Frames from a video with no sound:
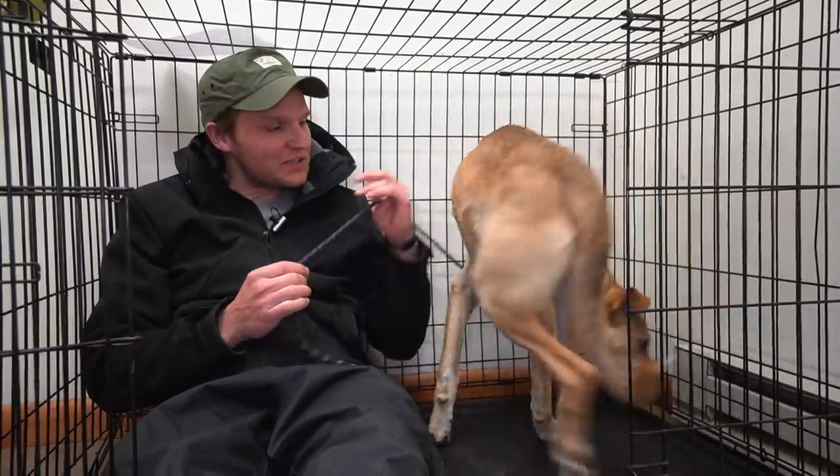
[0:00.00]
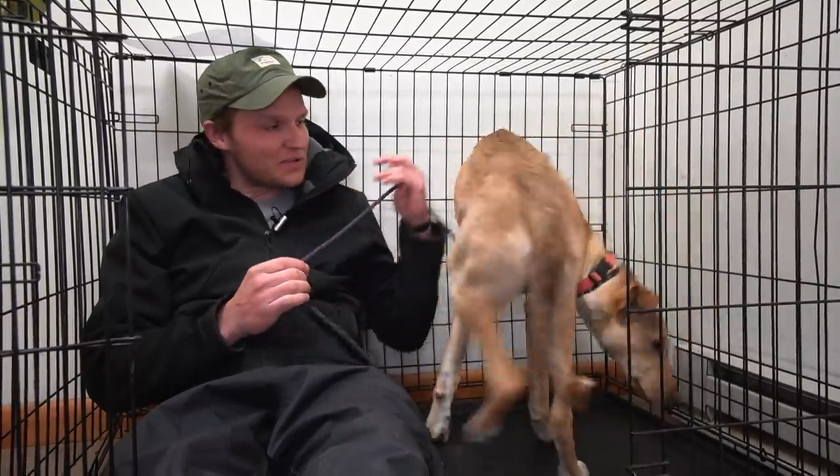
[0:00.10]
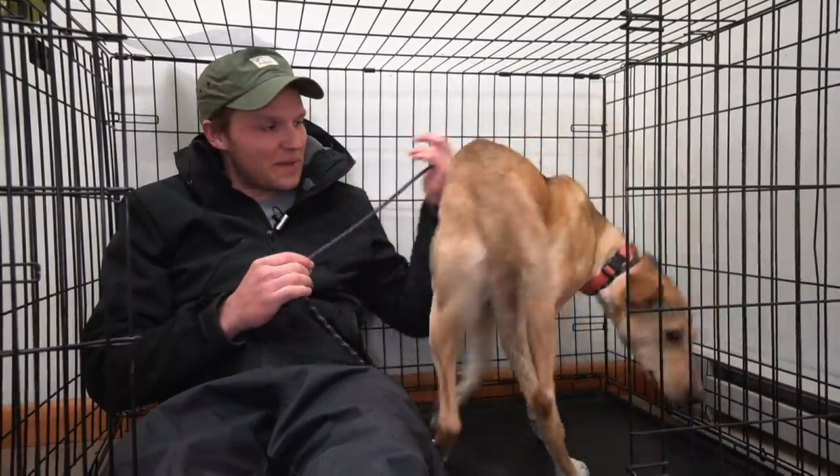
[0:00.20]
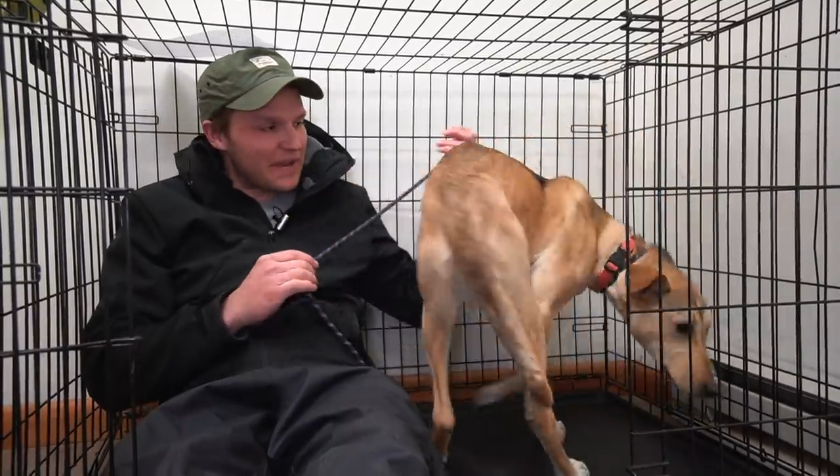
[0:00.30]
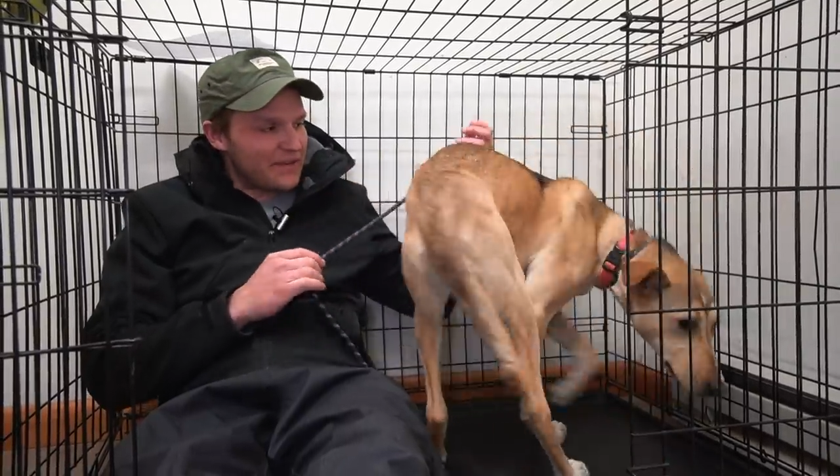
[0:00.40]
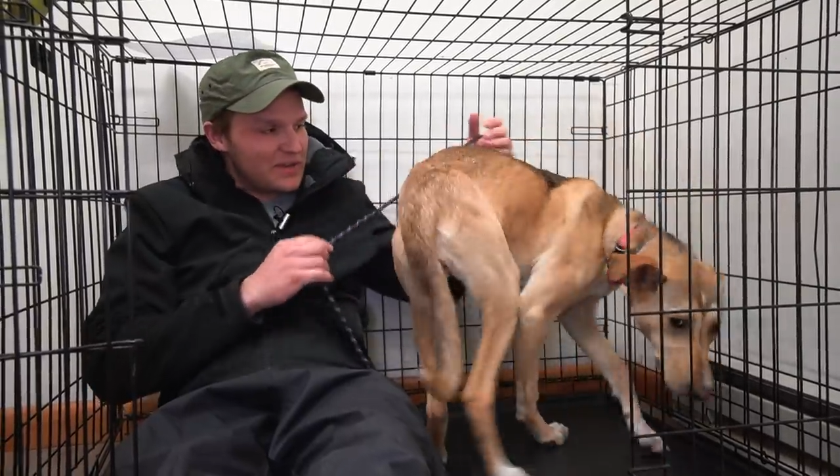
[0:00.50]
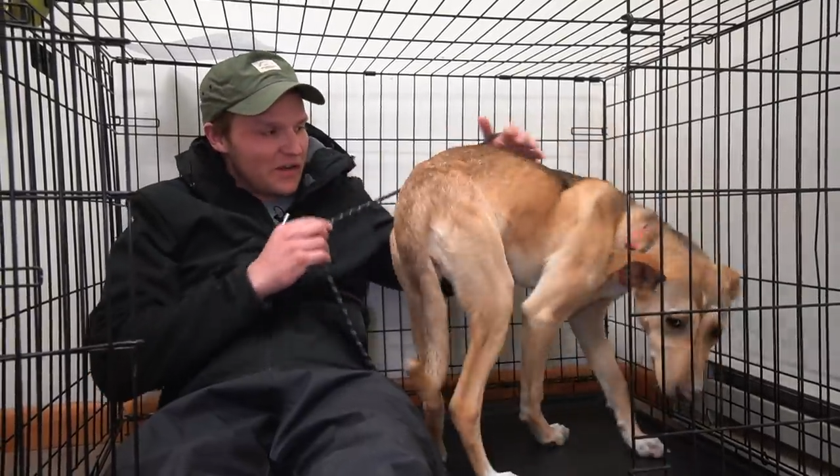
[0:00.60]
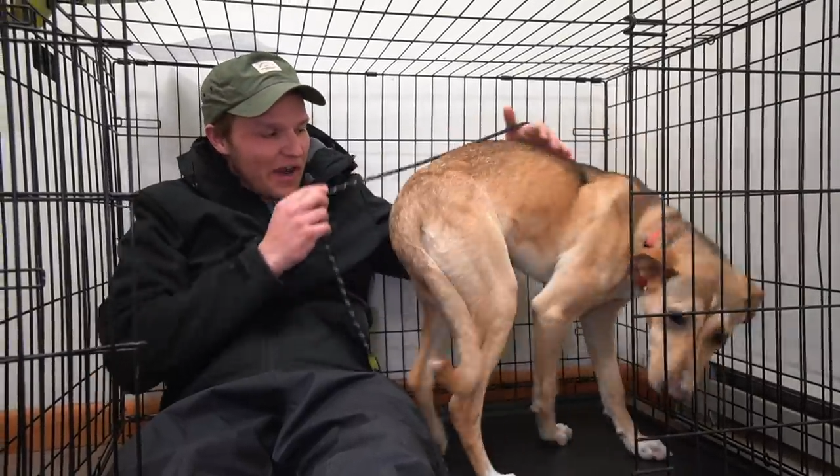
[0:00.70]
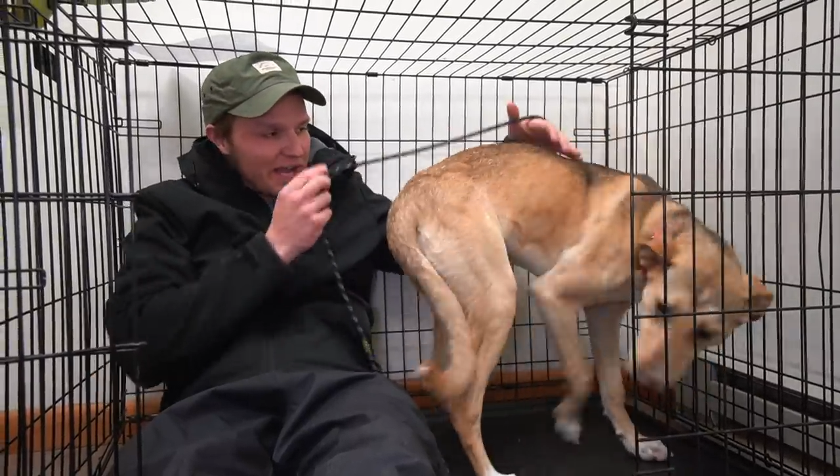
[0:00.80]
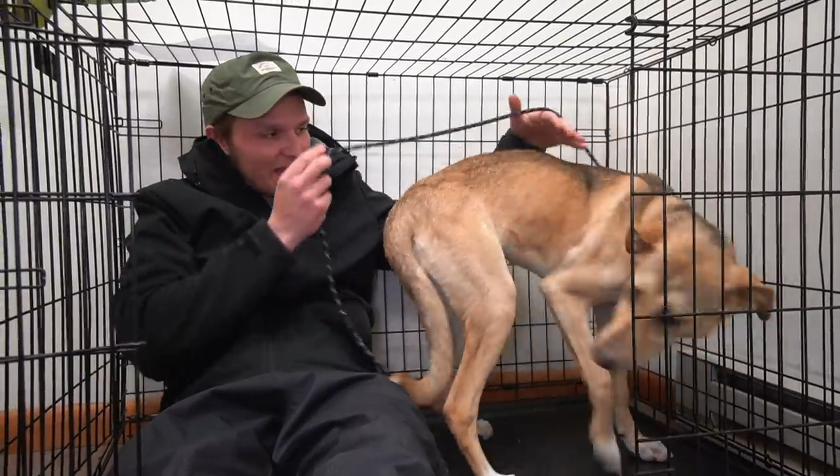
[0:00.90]
so I'm not giving her
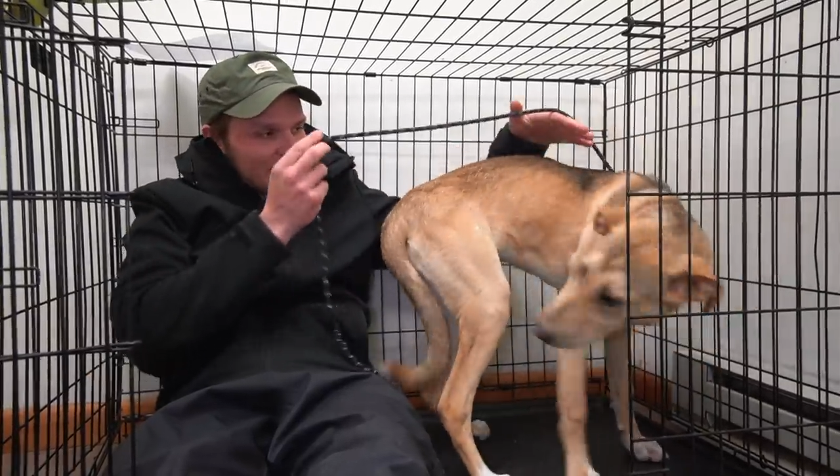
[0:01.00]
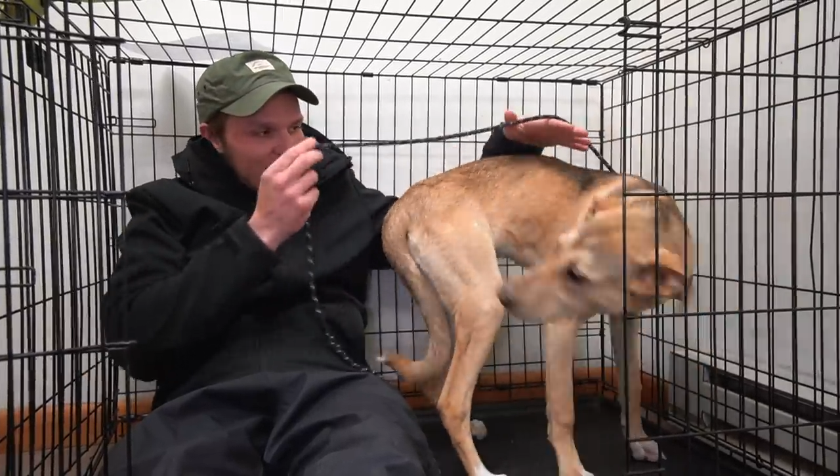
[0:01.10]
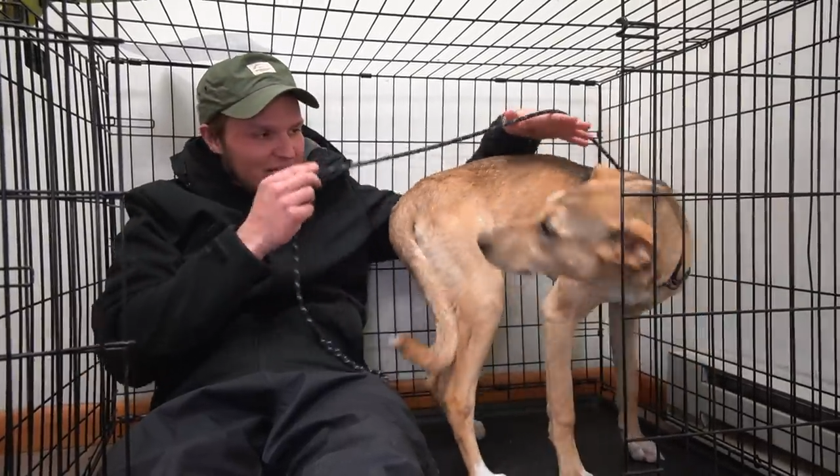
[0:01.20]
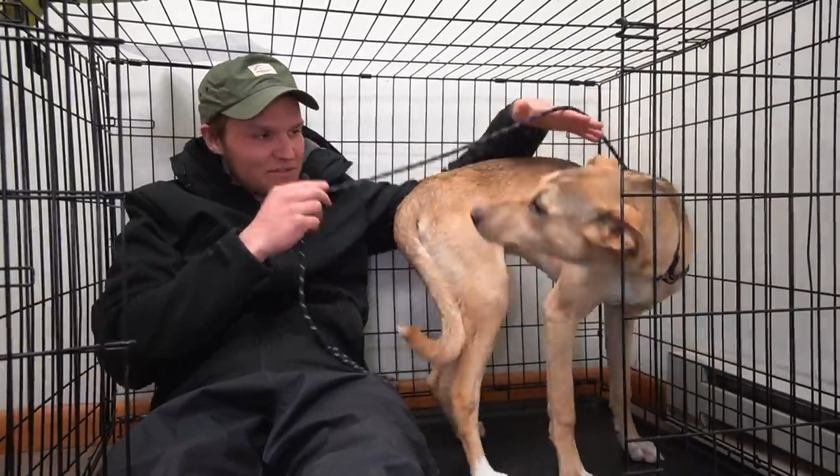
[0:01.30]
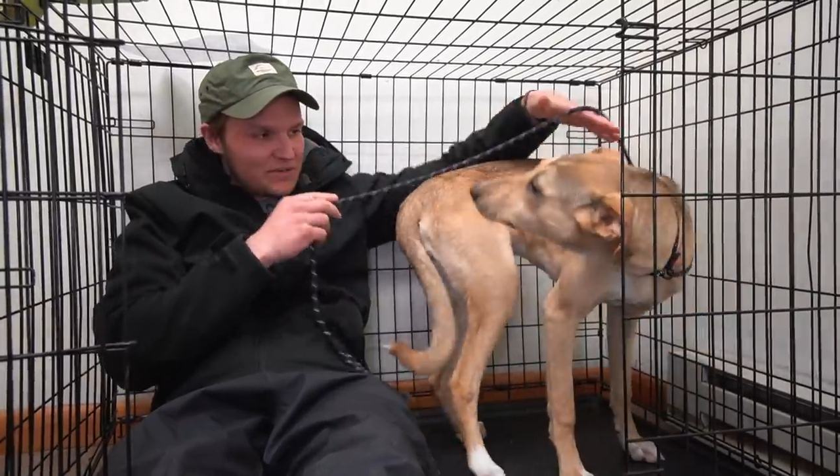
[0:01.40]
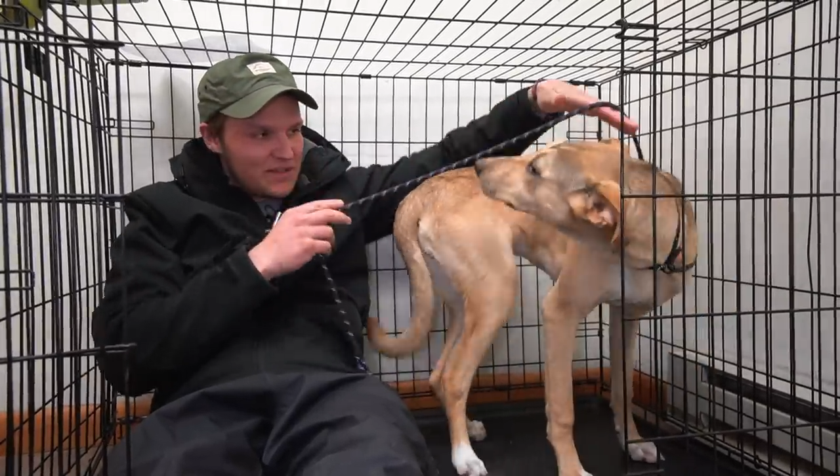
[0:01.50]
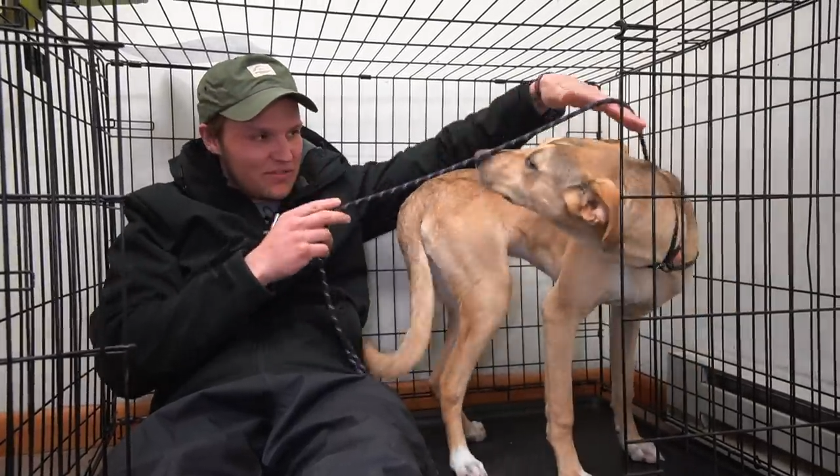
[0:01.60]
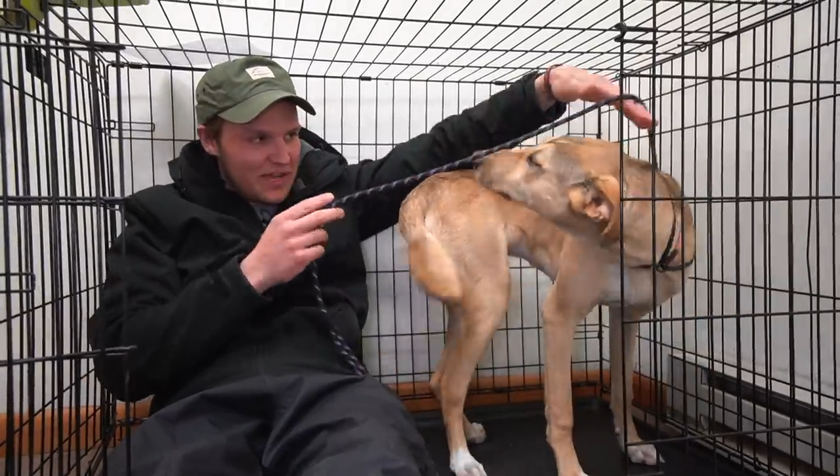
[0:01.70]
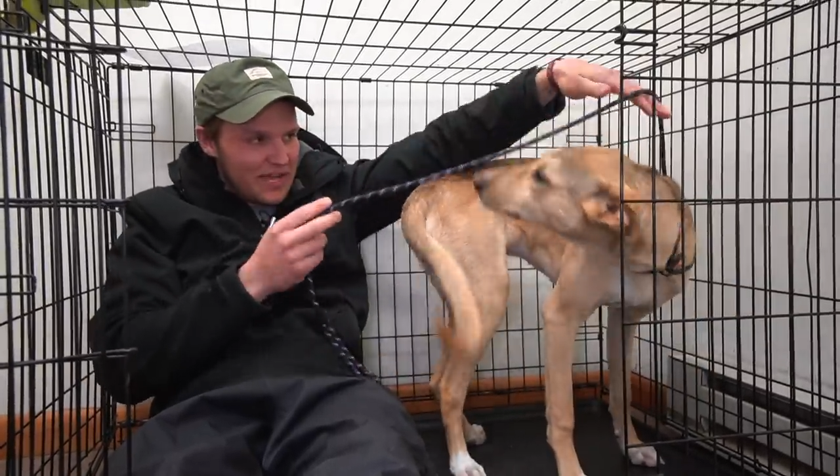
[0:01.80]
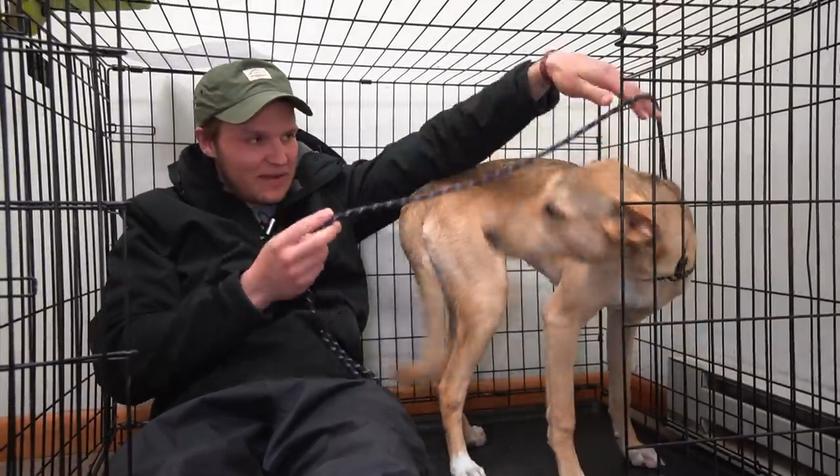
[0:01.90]
eye contact or anything.